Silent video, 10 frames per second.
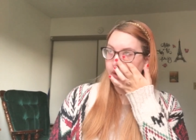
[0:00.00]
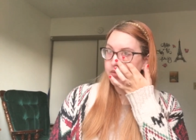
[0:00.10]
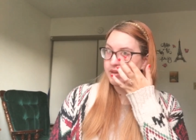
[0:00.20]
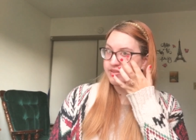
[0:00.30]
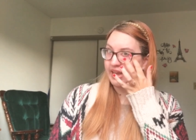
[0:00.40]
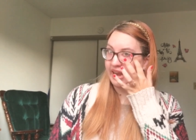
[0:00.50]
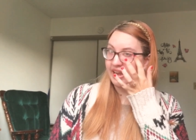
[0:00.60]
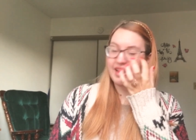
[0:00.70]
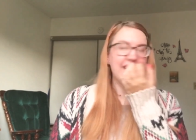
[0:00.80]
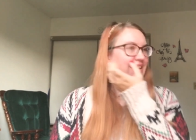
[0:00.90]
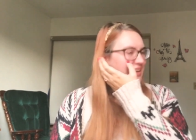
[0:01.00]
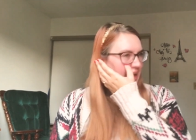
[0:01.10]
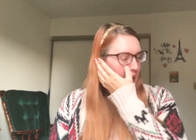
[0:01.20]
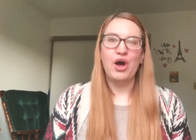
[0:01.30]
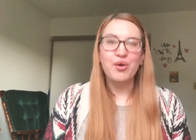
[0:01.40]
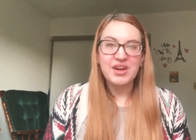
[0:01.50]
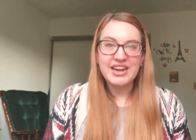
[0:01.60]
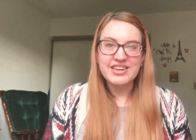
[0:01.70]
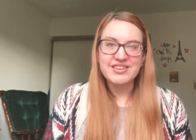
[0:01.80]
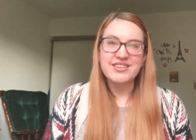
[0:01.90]
give me a second. All
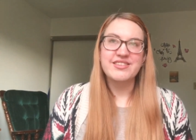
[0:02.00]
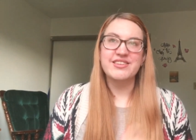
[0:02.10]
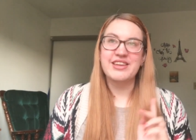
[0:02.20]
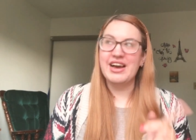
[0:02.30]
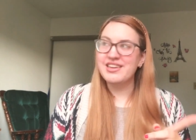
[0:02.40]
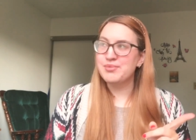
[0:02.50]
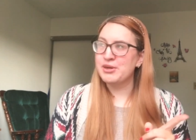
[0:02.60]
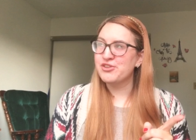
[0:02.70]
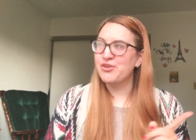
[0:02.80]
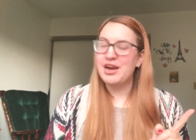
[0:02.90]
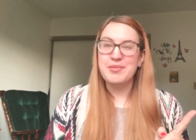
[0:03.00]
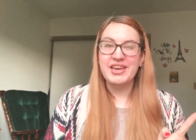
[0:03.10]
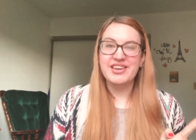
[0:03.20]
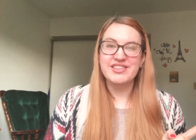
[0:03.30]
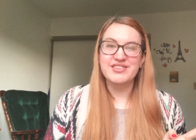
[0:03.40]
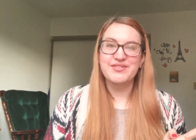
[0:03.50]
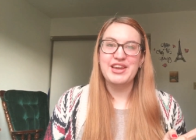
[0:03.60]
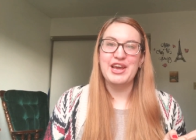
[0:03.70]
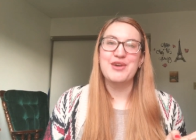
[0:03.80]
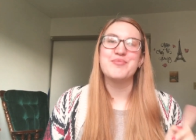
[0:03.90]
right, did not expect to cry making this
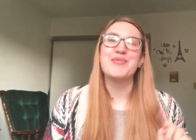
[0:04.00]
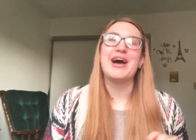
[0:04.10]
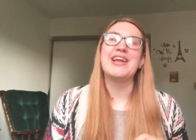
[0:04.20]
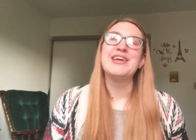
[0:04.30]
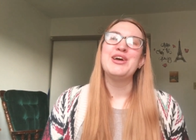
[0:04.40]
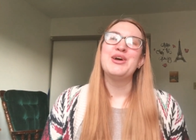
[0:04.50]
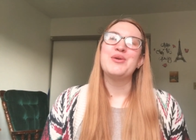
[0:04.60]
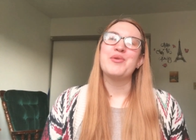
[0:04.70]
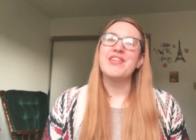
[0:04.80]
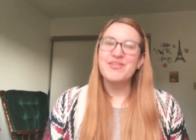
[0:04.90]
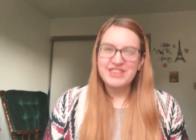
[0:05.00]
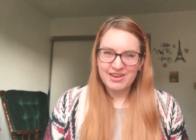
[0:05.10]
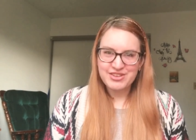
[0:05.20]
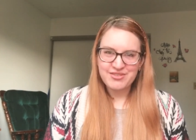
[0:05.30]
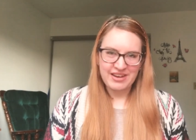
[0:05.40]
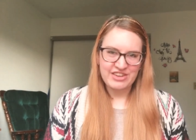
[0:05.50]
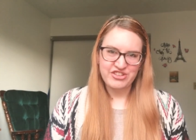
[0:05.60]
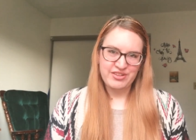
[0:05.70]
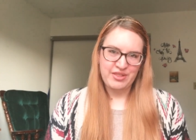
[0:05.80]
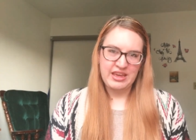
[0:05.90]
video, but we left House of
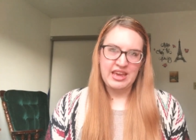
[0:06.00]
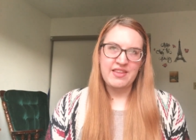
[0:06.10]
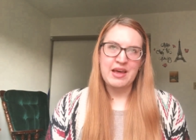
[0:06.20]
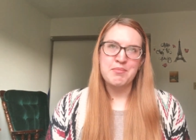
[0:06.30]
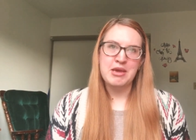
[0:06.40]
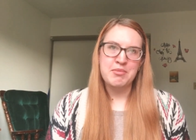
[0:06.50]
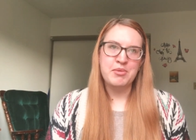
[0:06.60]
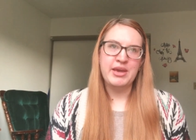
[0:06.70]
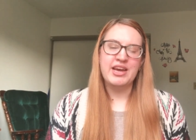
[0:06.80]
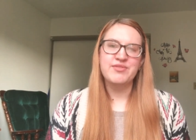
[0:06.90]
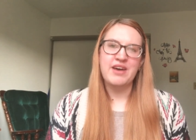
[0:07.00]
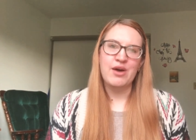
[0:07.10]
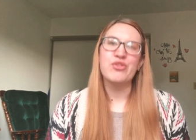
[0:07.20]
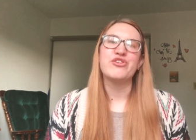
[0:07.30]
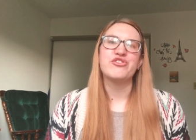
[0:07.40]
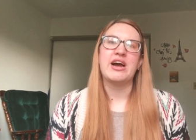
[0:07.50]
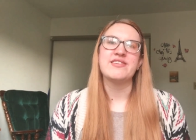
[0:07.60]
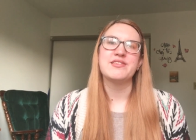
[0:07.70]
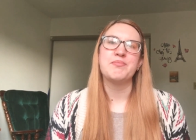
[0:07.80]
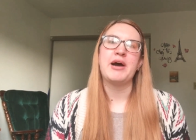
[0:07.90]
Fashion thinking that maybe we had found the
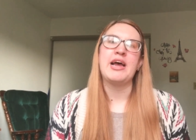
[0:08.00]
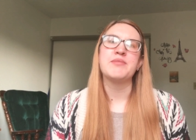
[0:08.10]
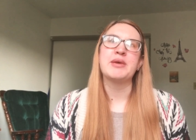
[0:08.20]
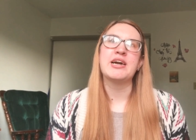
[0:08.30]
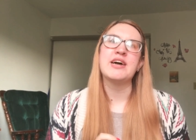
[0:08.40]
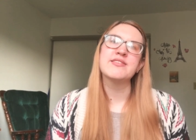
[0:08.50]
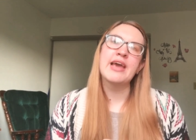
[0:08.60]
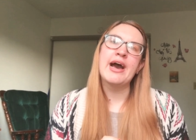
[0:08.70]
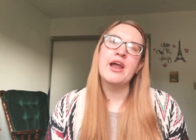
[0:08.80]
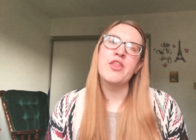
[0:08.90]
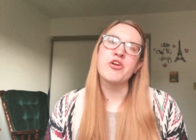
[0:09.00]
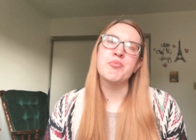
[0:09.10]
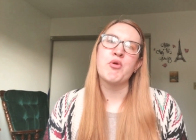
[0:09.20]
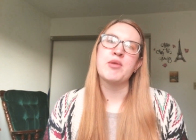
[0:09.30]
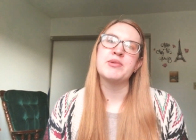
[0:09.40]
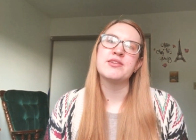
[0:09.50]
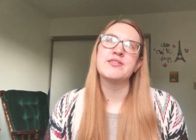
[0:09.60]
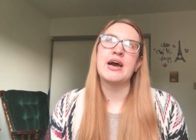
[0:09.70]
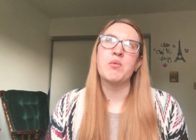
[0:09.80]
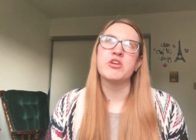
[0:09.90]
dress, but because I had other appointments
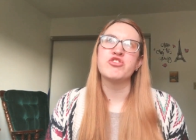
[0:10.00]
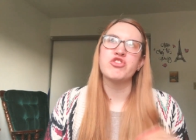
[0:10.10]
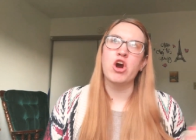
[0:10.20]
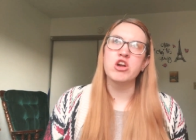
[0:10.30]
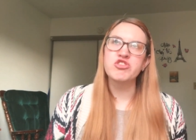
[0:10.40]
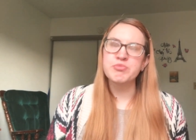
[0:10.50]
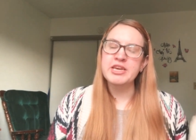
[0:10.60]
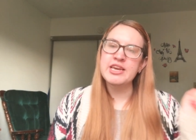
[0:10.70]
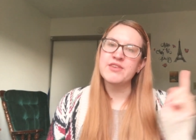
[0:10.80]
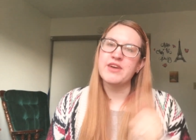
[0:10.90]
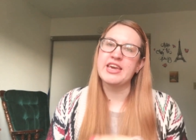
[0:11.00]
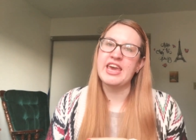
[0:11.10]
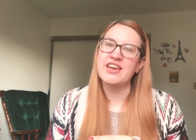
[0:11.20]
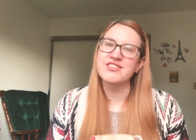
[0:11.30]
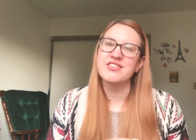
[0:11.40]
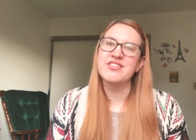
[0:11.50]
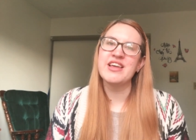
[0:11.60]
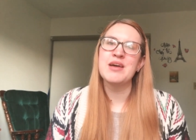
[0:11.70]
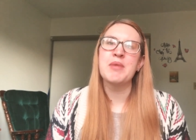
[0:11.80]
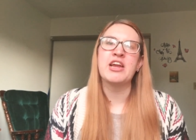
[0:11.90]
that would charge me if I canceled
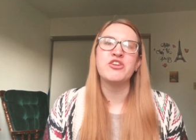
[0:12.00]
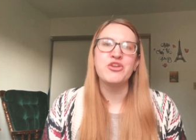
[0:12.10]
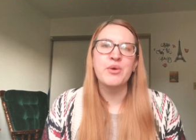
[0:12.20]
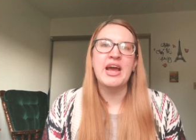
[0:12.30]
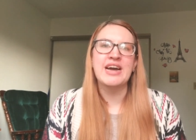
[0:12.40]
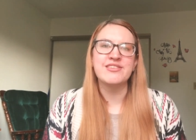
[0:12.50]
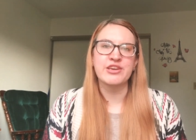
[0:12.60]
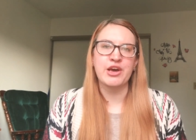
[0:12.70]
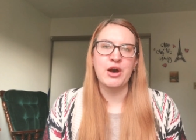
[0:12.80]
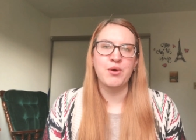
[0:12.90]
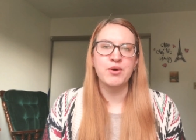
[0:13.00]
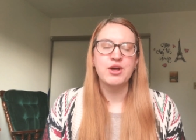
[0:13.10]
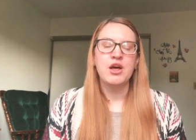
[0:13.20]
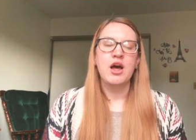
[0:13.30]
them, I knew I had to go.